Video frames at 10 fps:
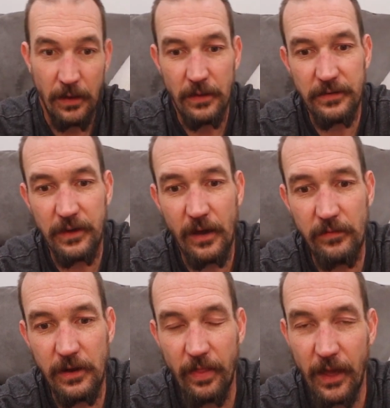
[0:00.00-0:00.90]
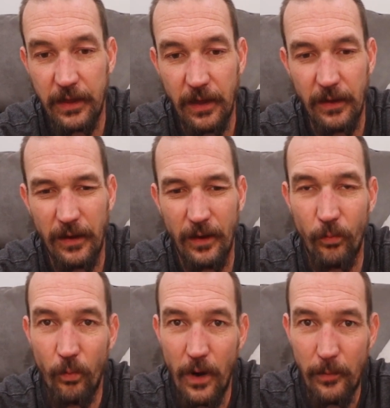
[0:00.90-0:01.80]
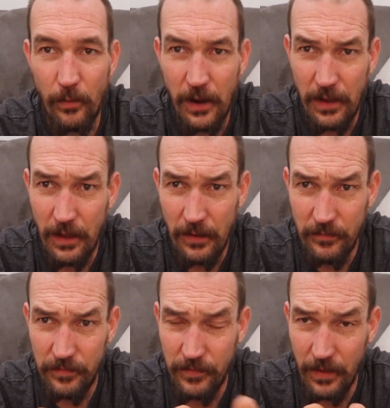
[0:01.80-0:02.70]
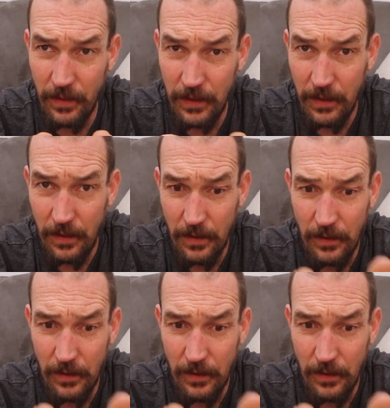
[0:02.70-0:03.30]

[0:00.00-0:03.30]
It's covered in like a rubbery feeling